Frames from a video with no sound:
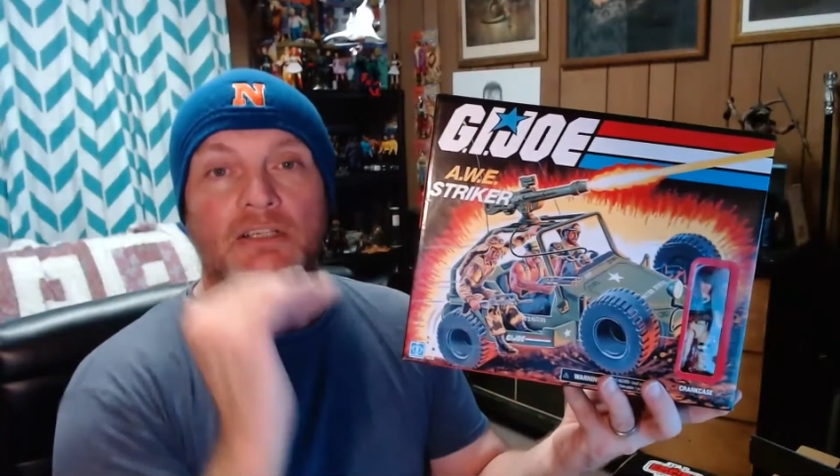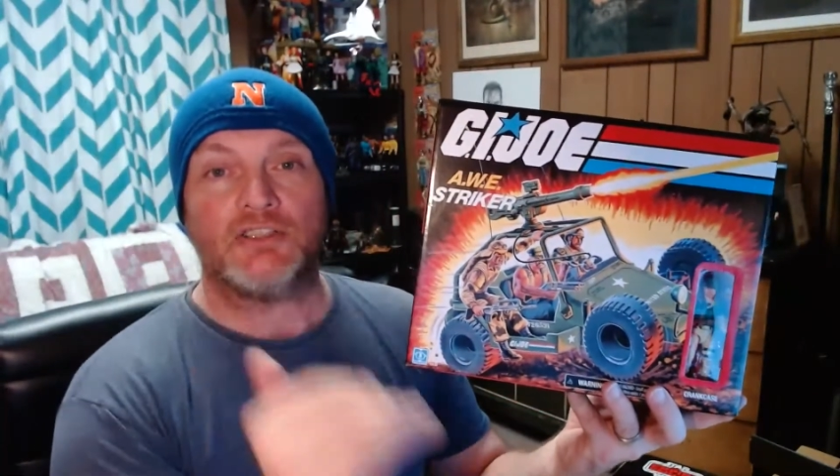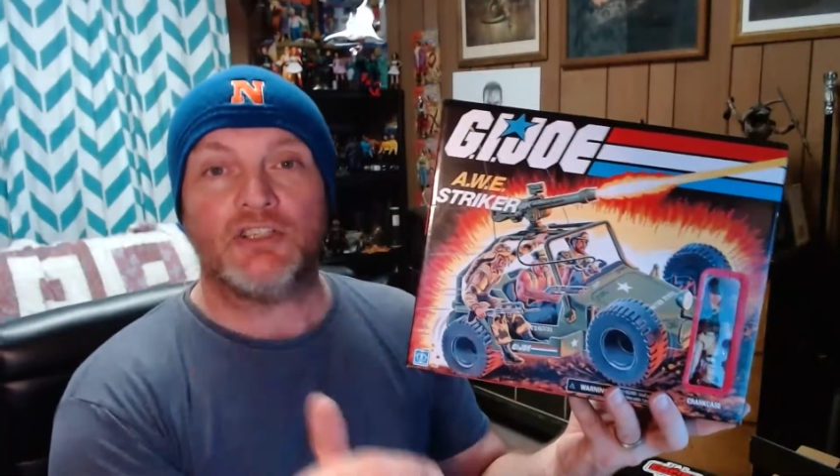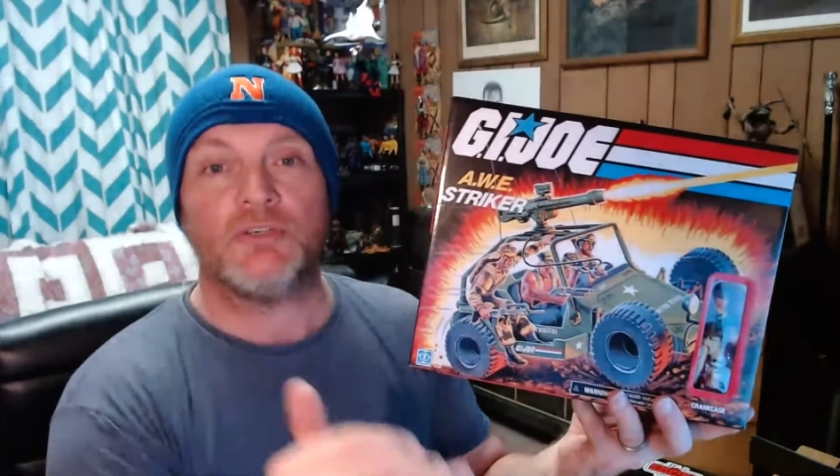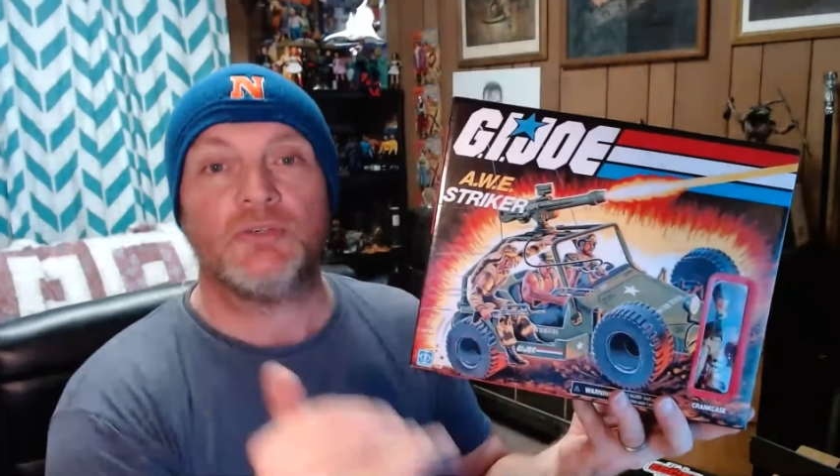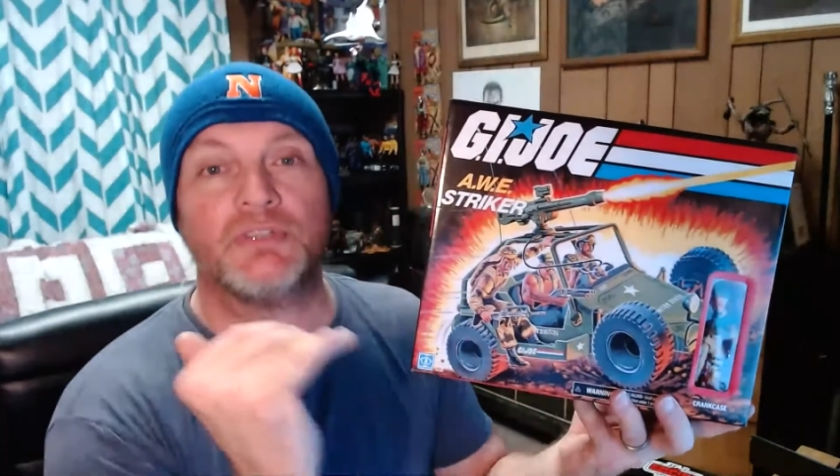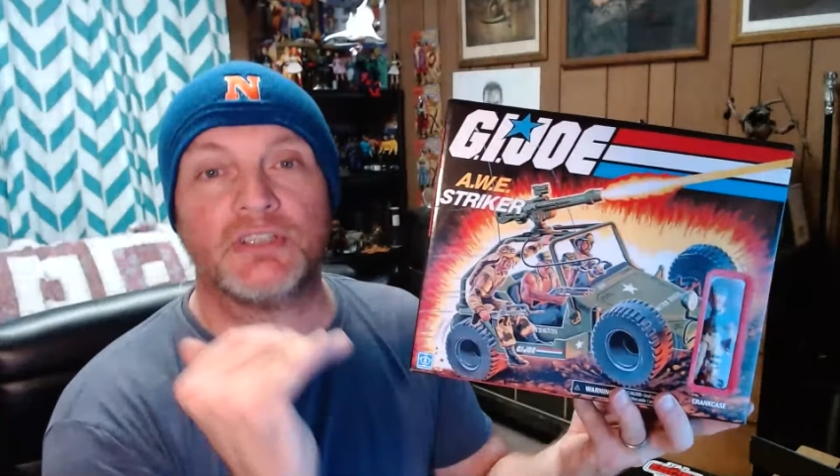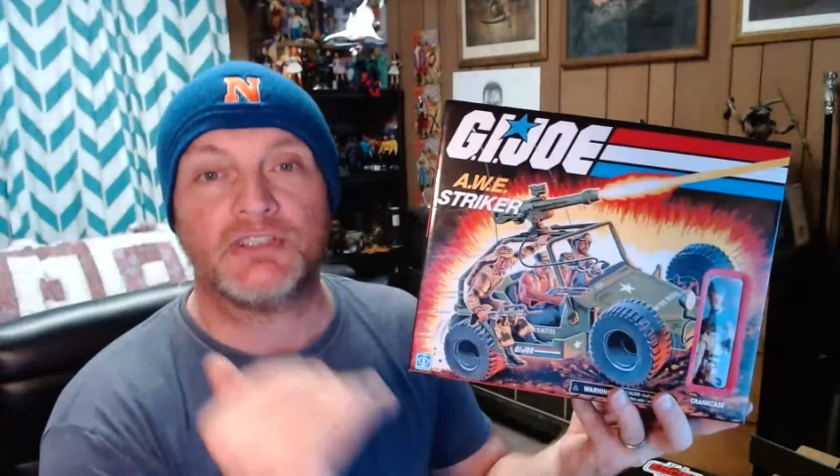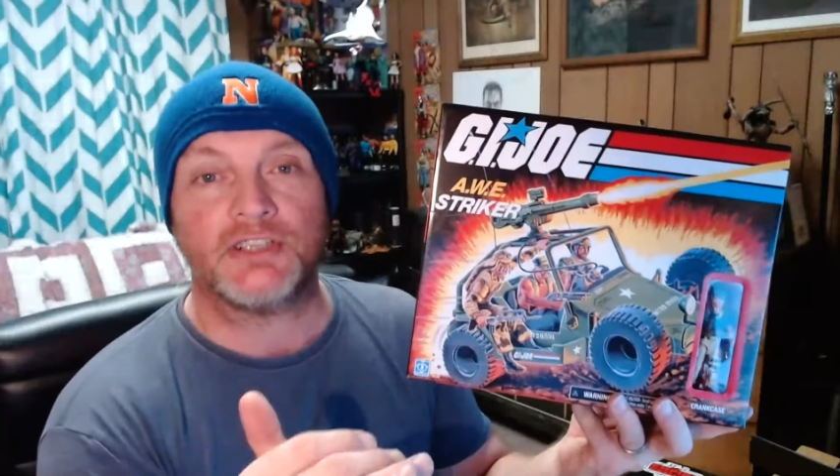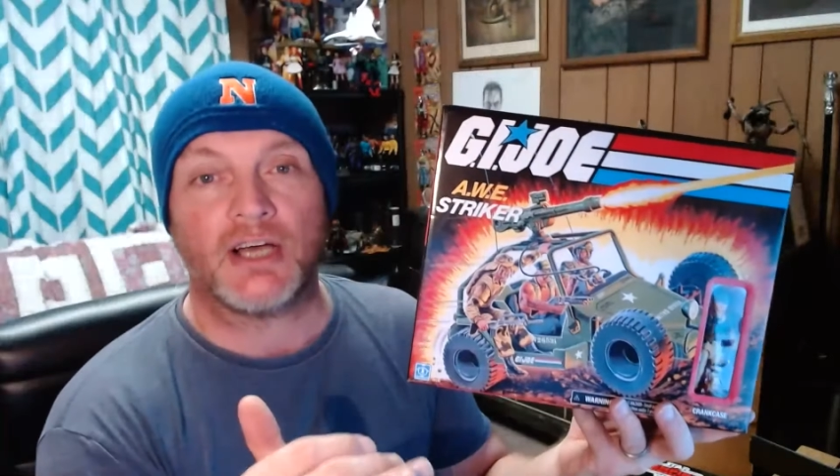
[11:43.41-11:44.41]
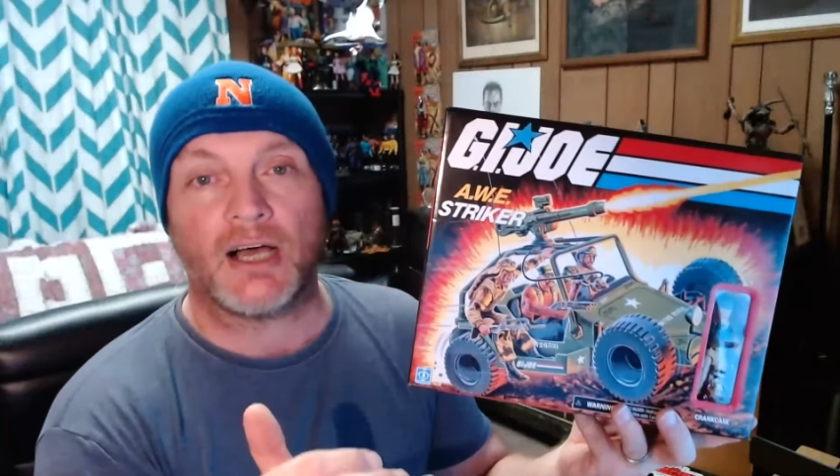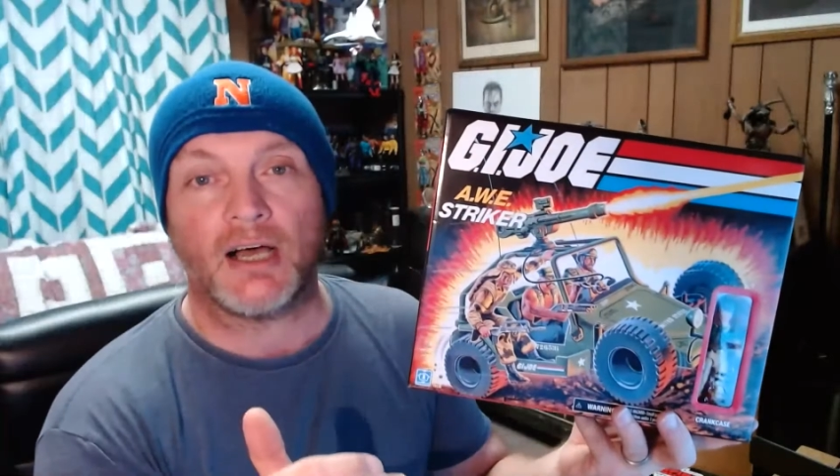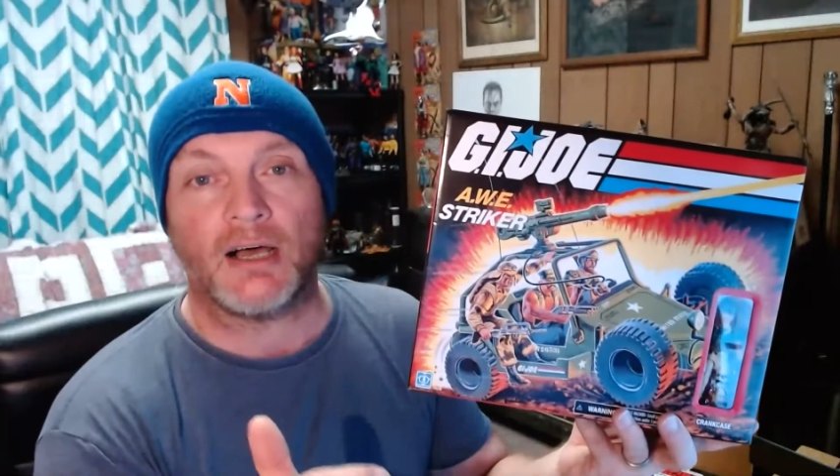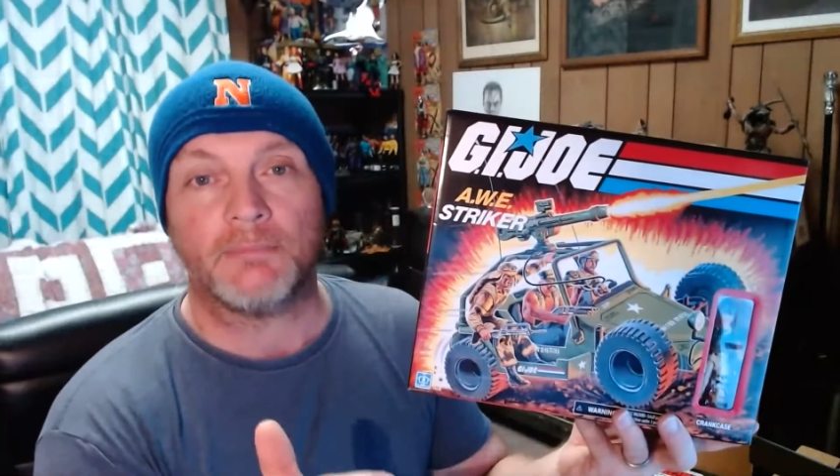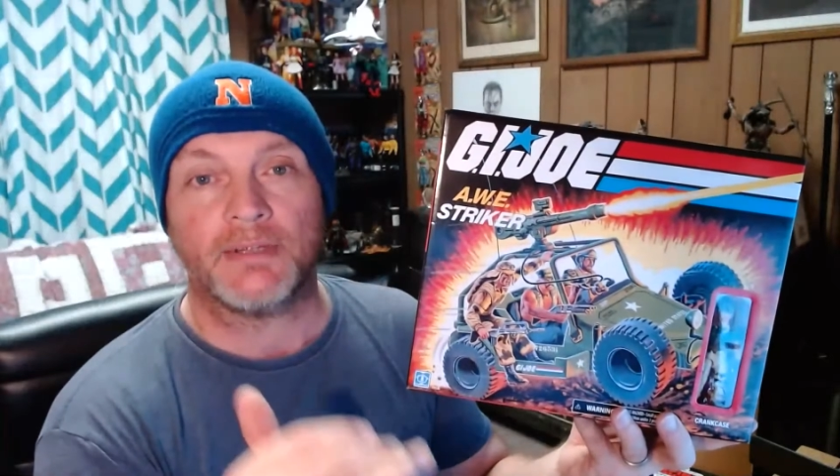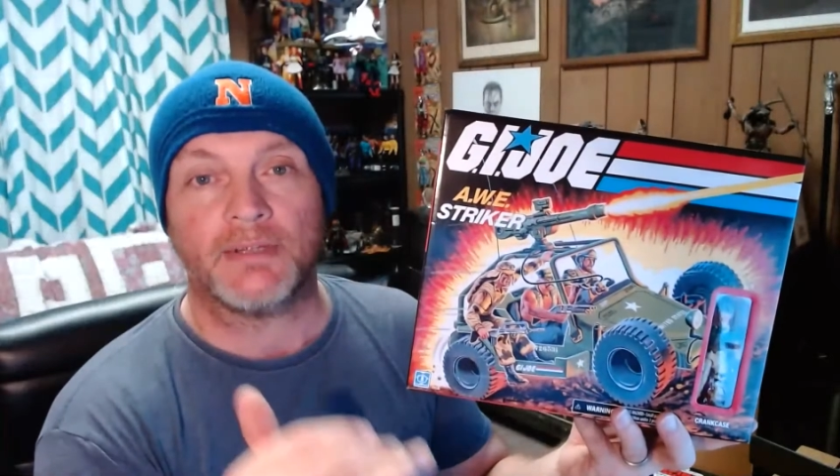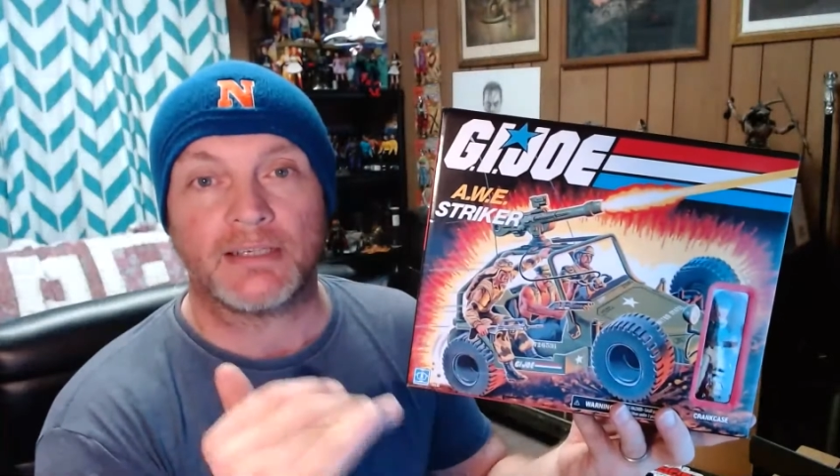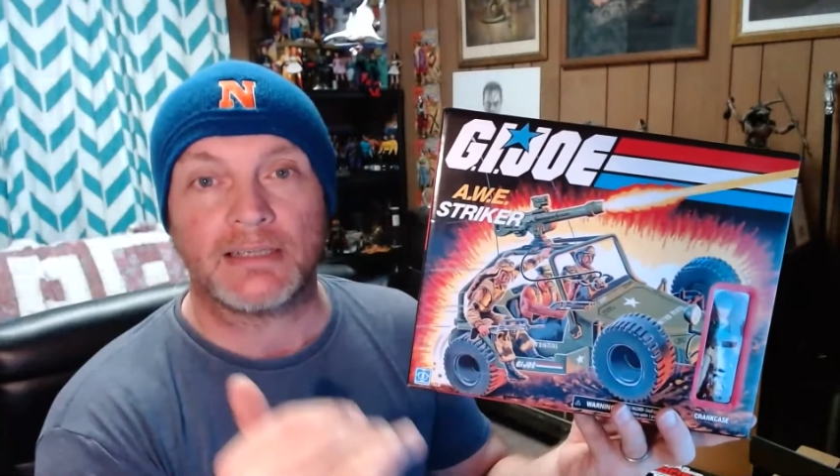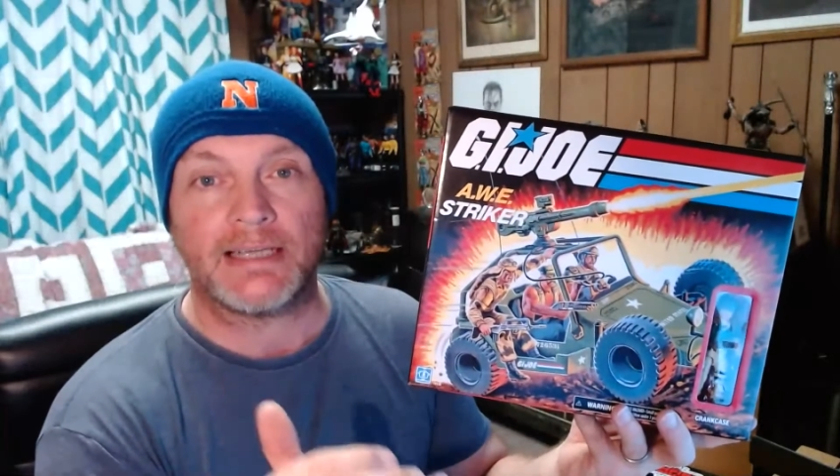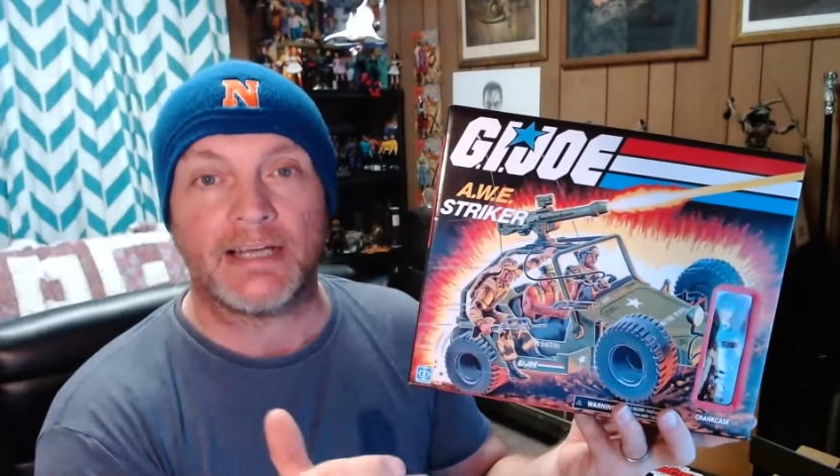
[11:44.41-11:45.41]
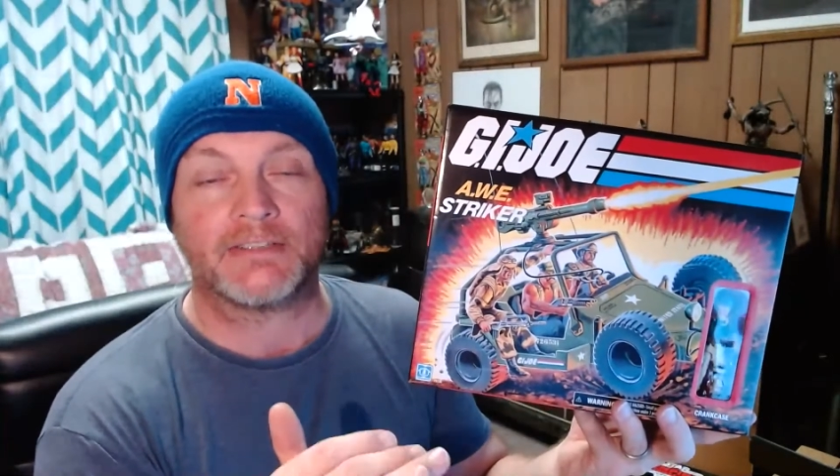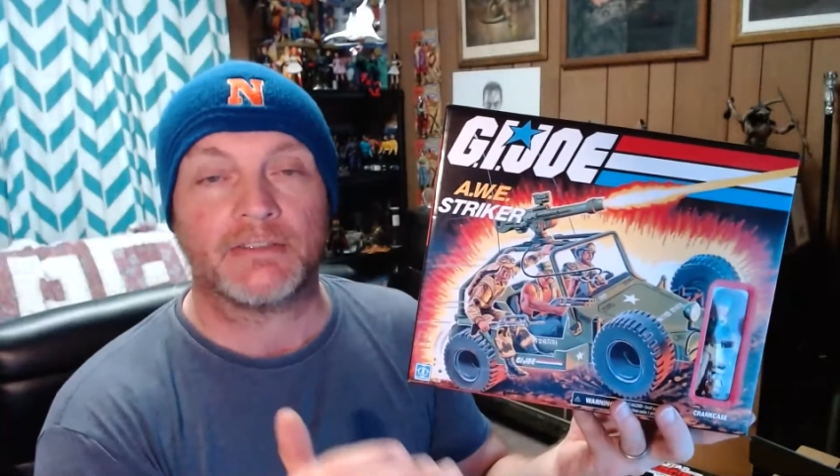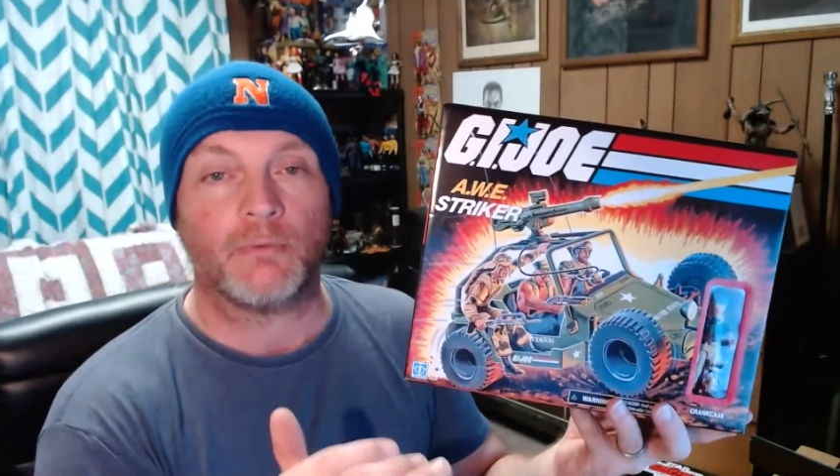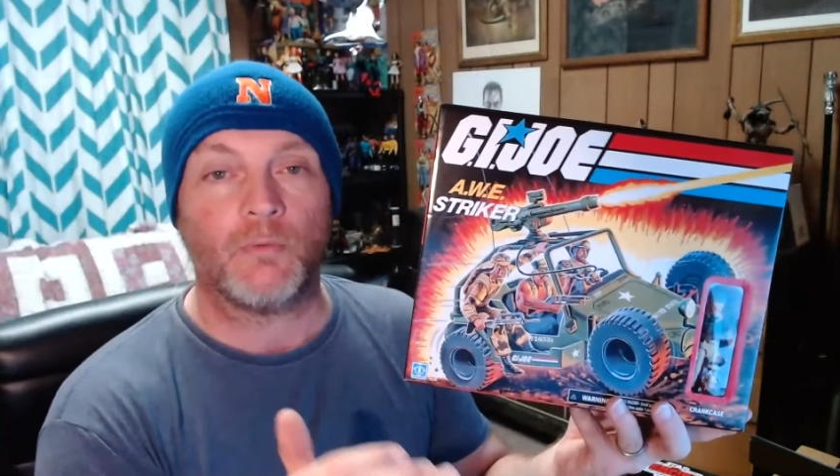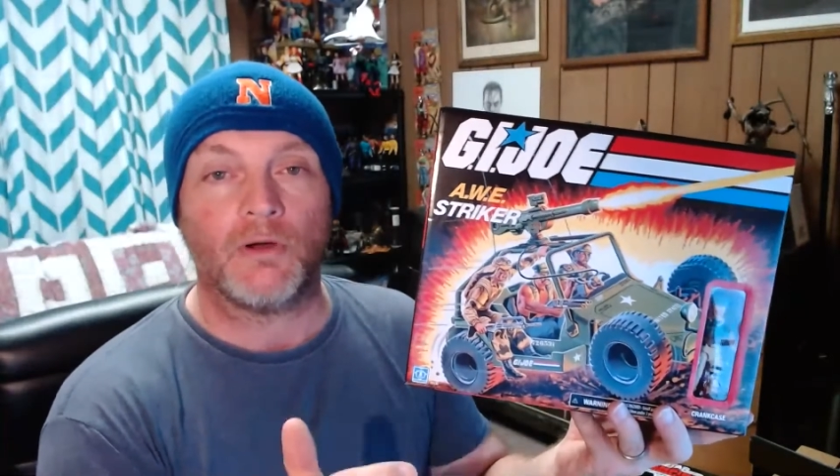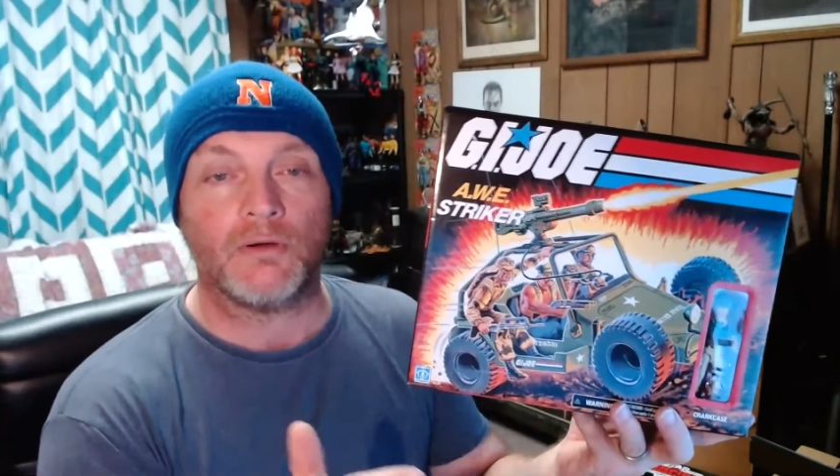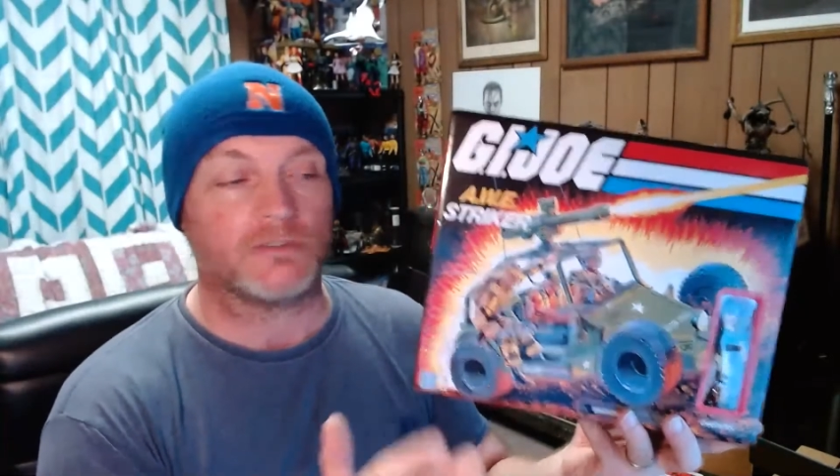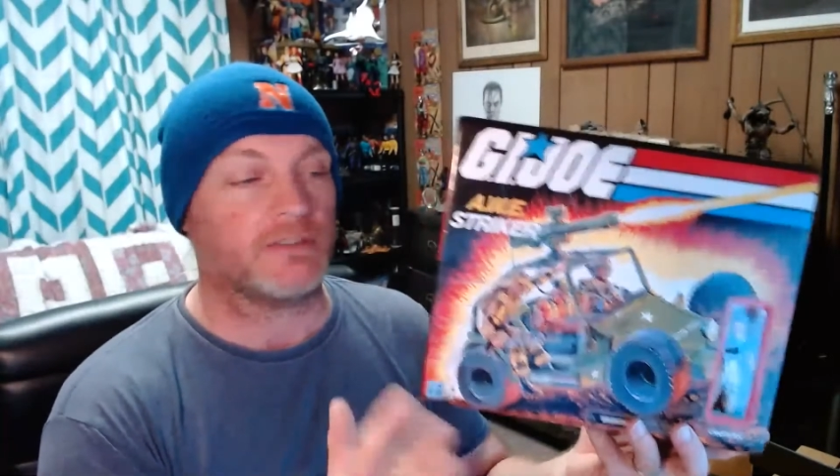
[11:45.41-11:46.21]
do the job that a collector wants.